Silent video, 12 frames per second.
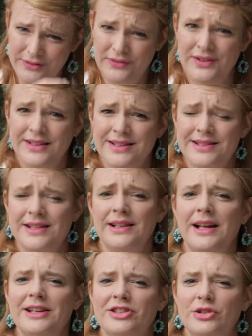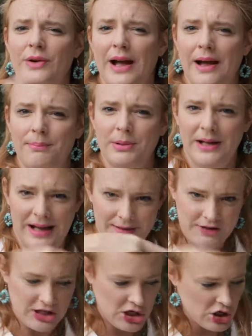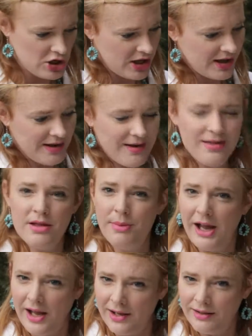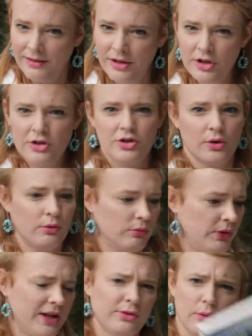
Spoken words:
of this unless you happen to have it in the bag. So that's